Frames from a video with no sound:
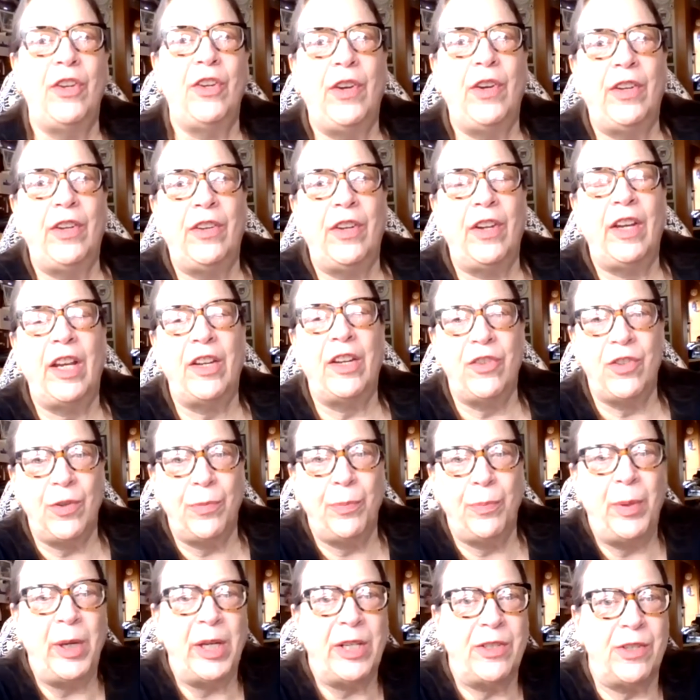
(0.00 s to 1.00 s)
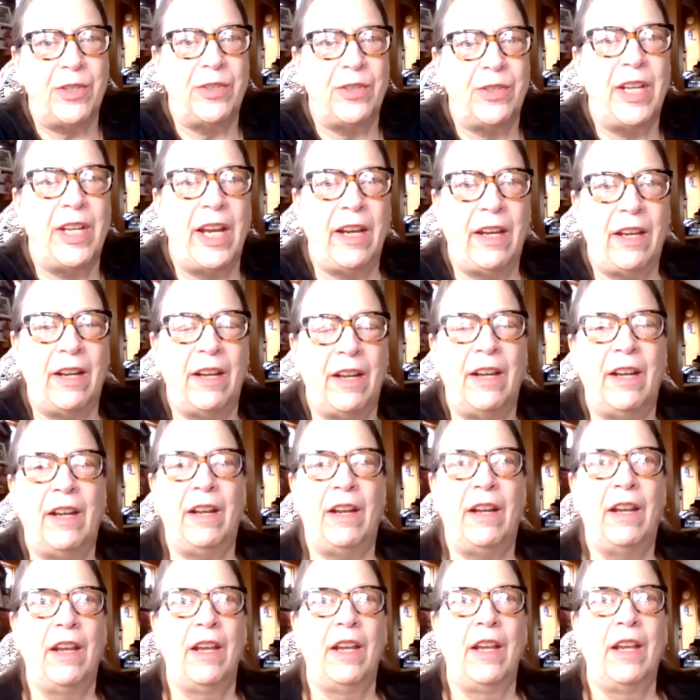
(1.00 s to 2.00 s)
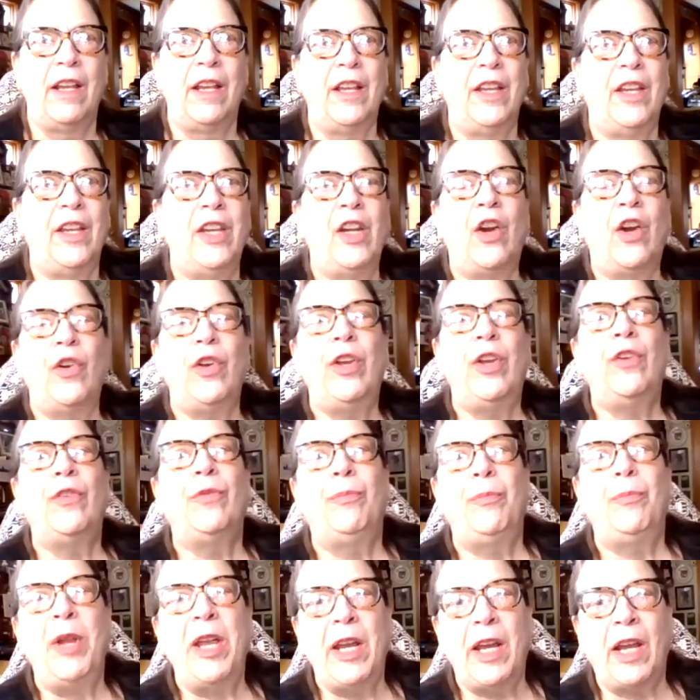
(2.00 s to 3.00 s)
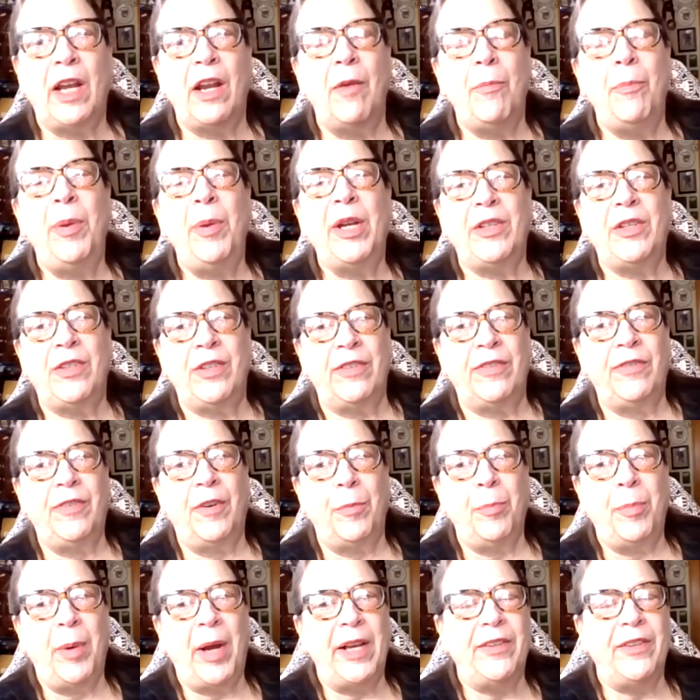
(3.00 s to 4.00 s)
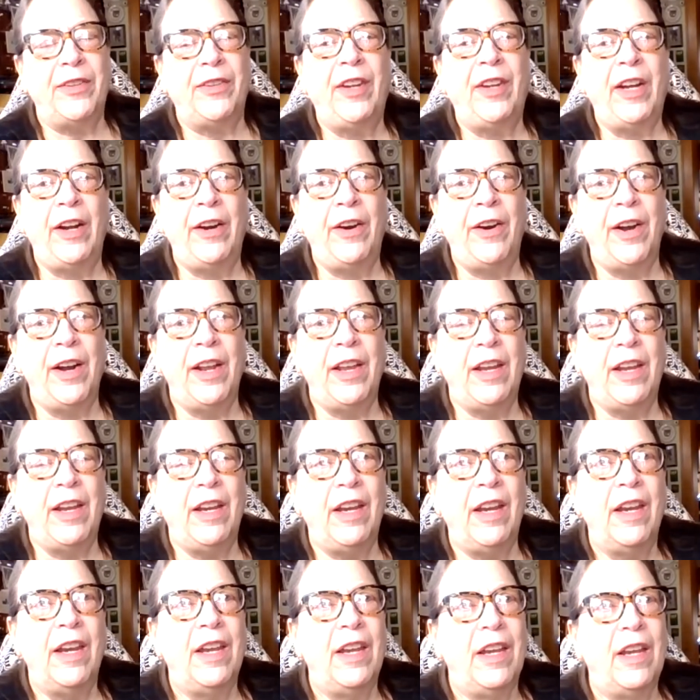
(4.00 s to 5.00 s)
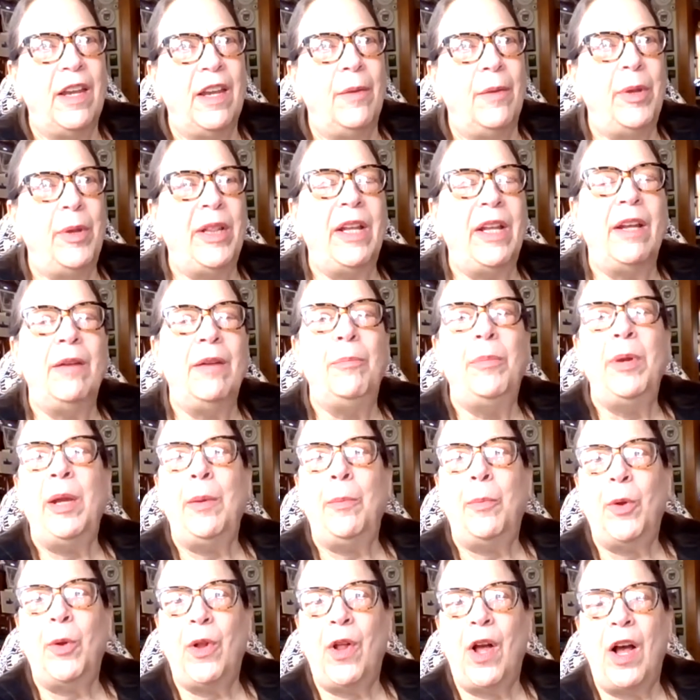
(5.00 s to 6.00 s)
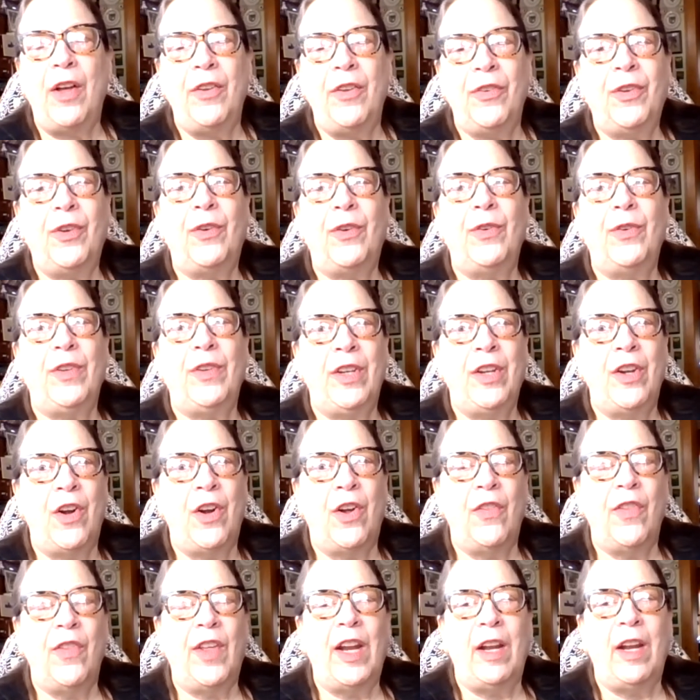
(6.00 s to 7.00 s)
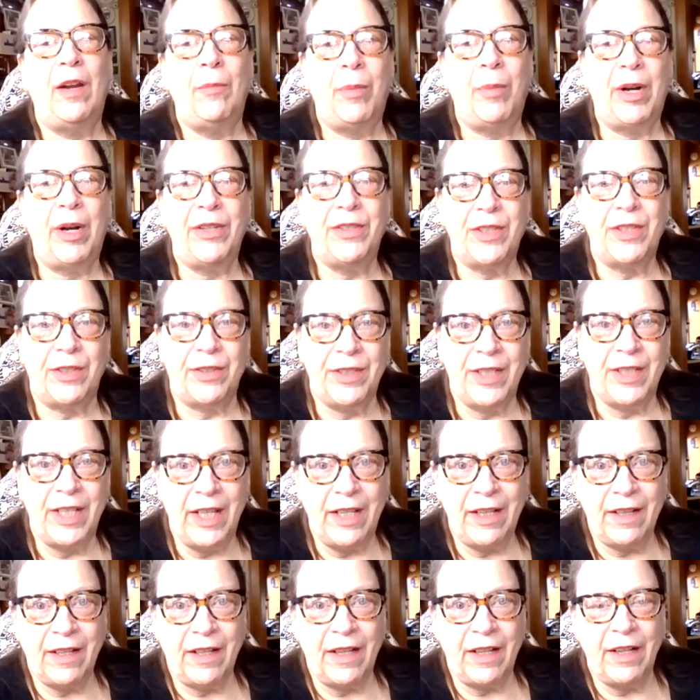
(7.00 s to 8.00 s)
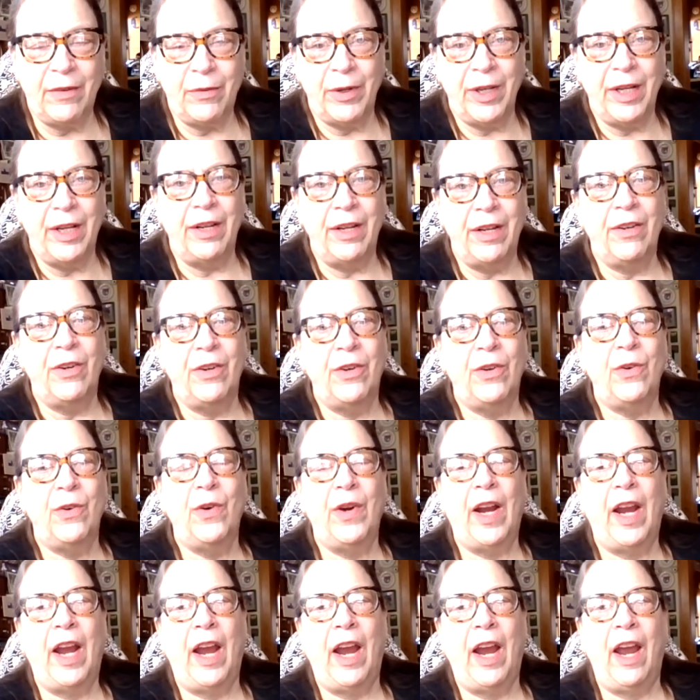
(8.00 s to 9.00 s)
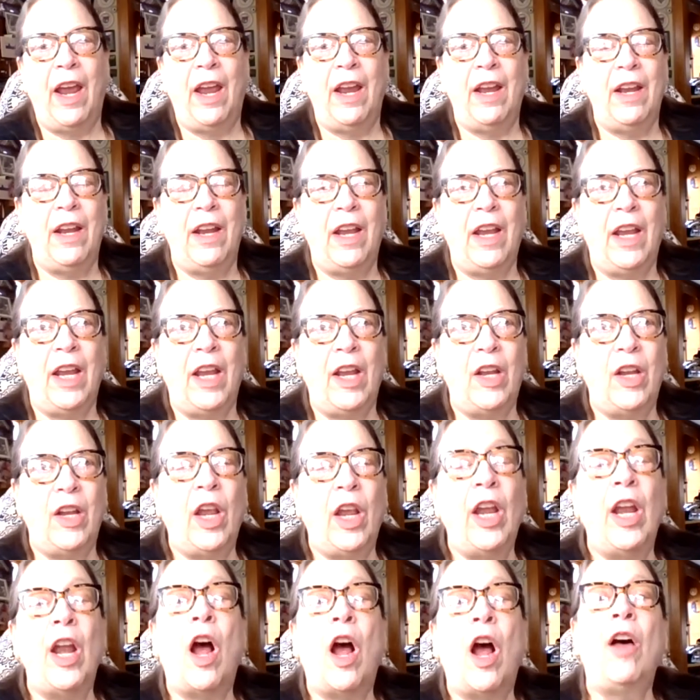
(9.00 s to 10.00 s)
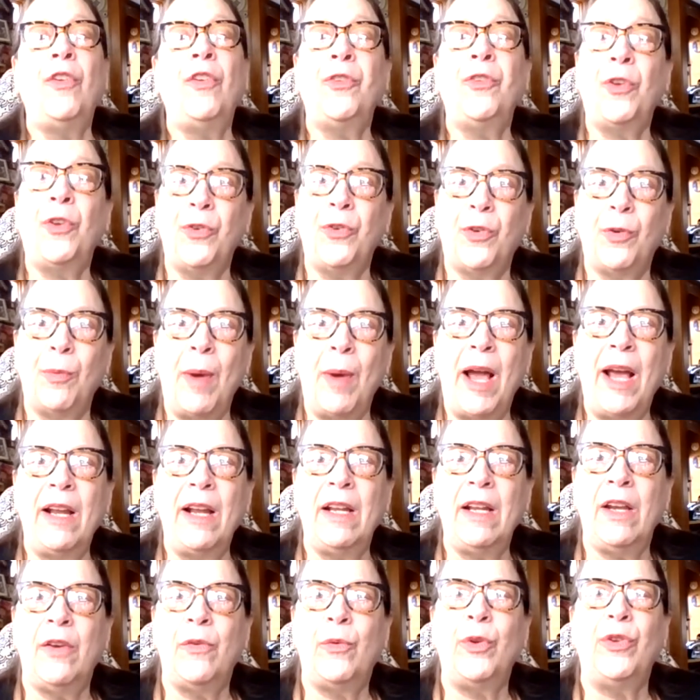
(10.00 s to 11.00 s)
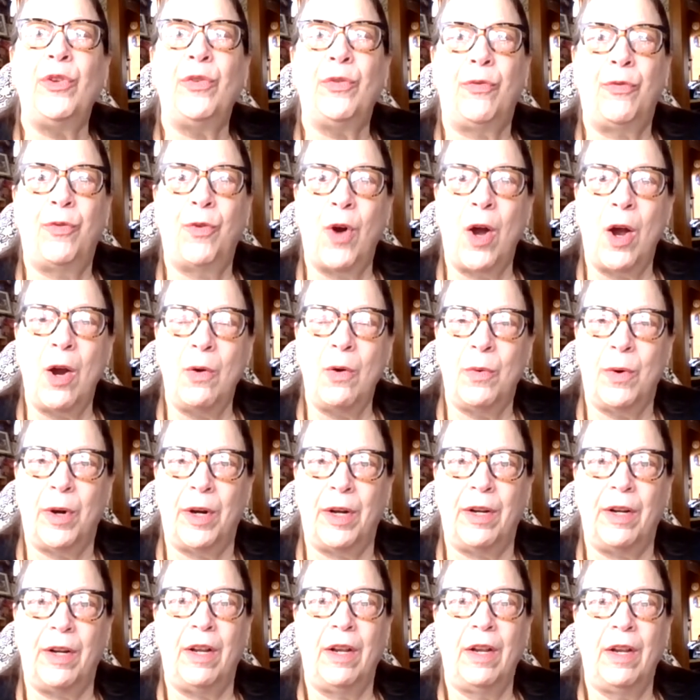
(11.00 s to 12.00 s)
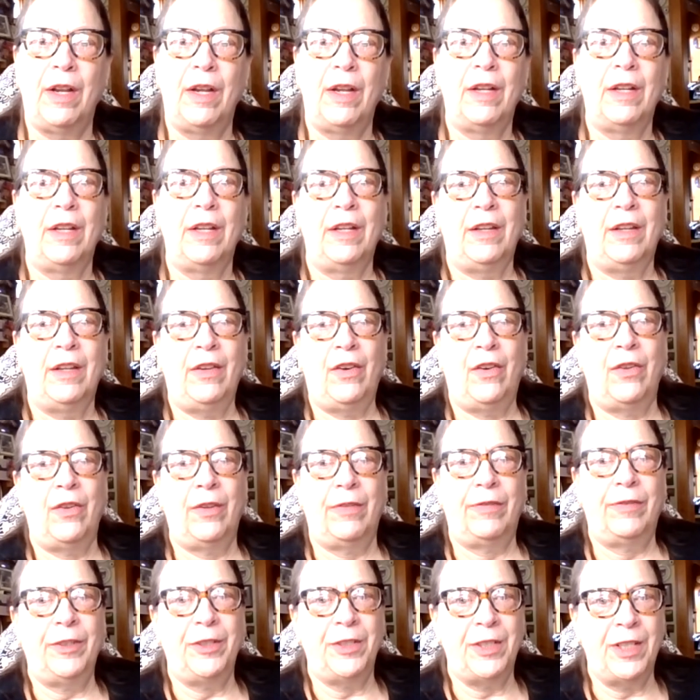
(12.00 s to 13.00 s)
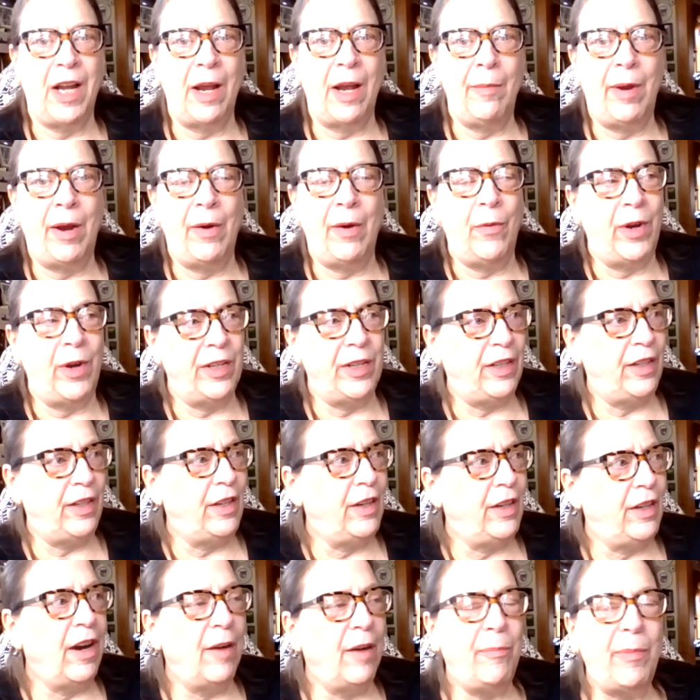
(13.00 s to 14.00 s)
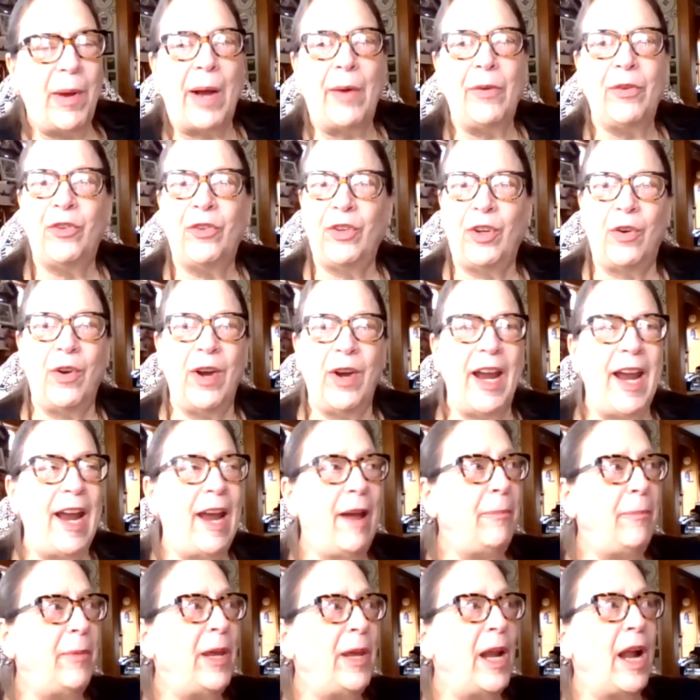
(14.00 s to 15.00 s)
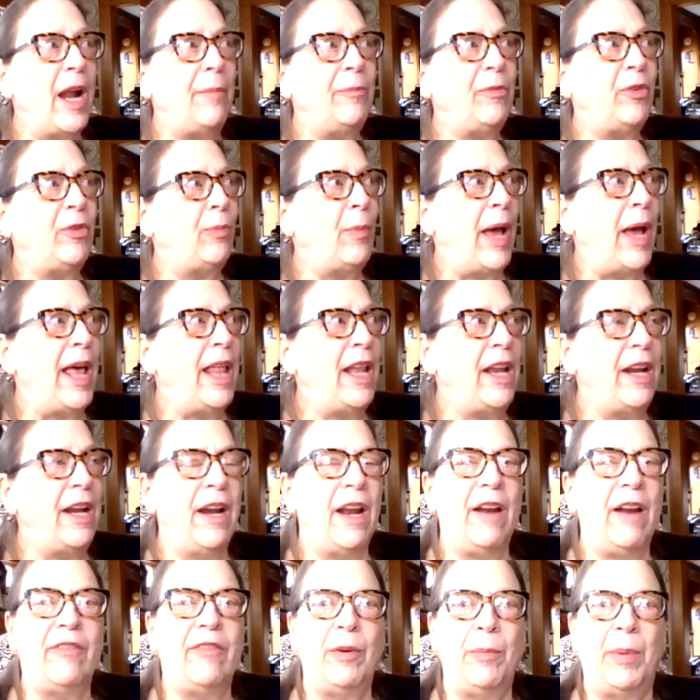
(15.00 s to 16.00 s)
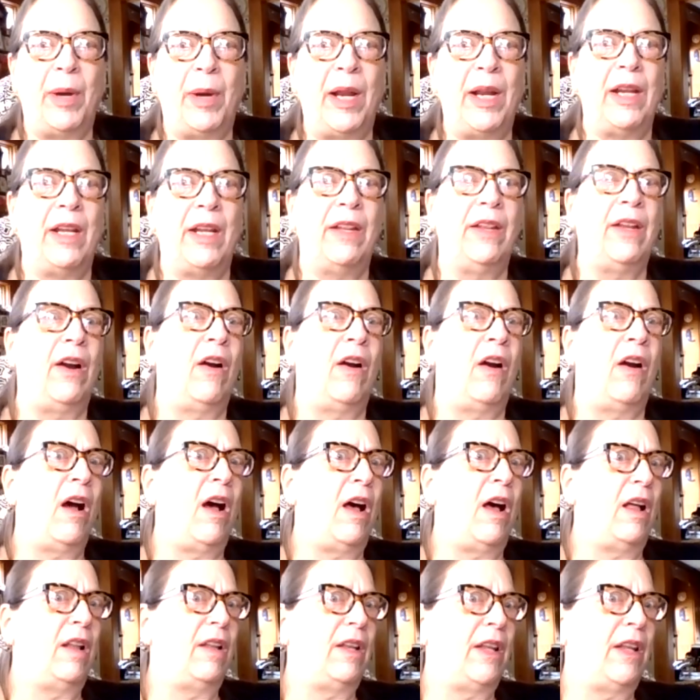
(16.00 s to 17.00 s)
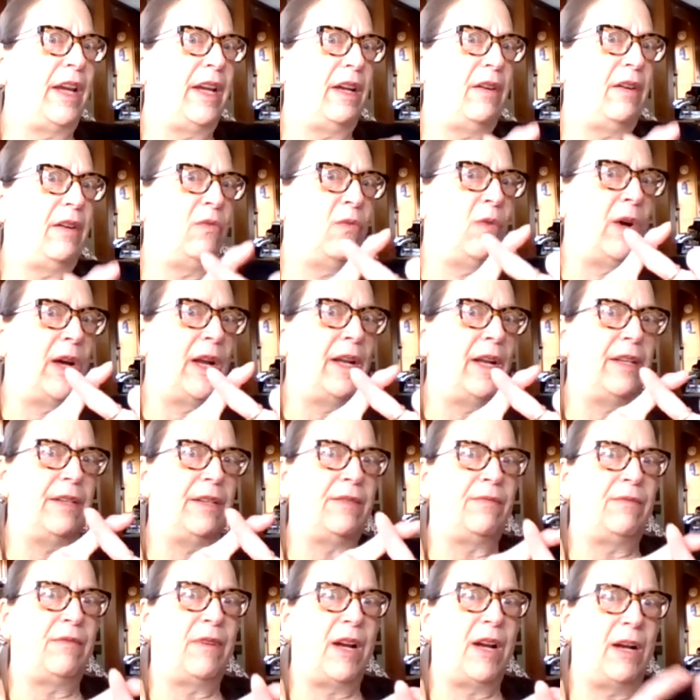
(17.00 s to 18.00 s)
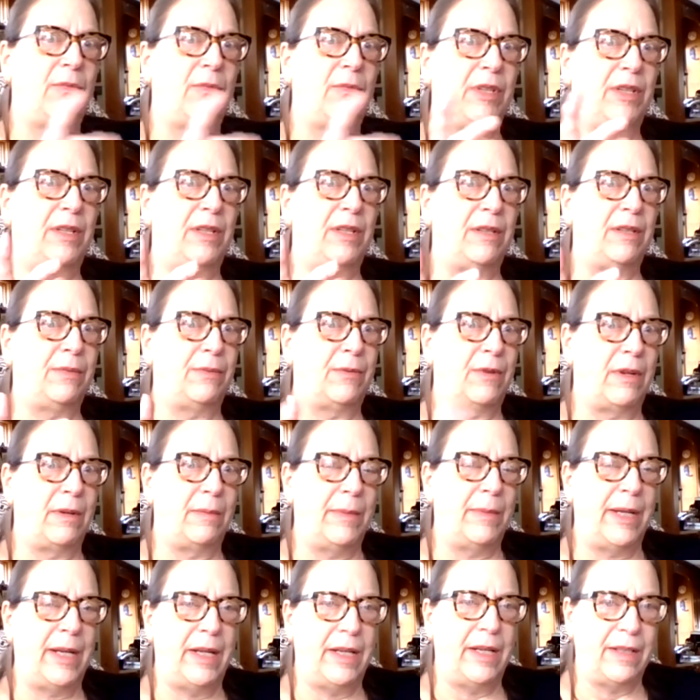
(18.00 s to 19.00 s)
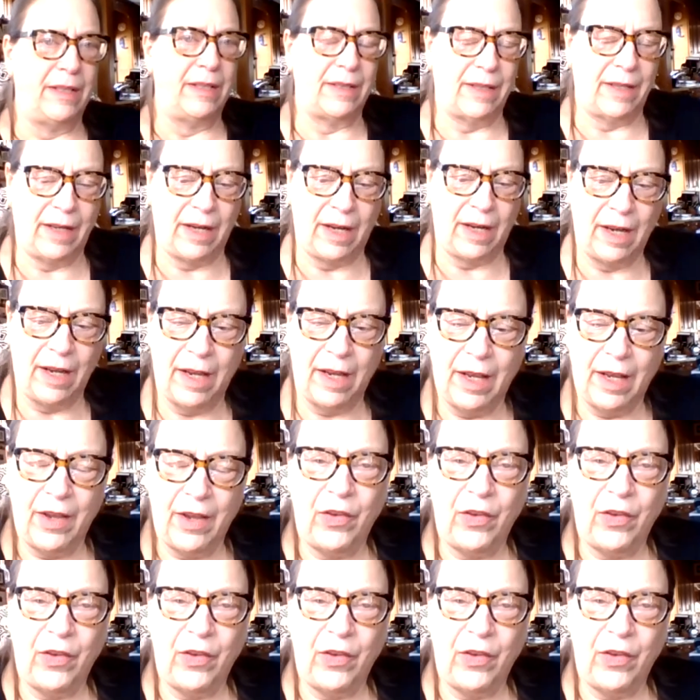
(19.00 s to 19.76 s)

You to get your picture taken and you know you're taking a picture for posterity but then people also you know they didn't brush their teeth like we do and and also smiling was forward you know the first time i went to europe i was so happy and i'm smiling at everybody and they're all like what is wrong with this woman it's like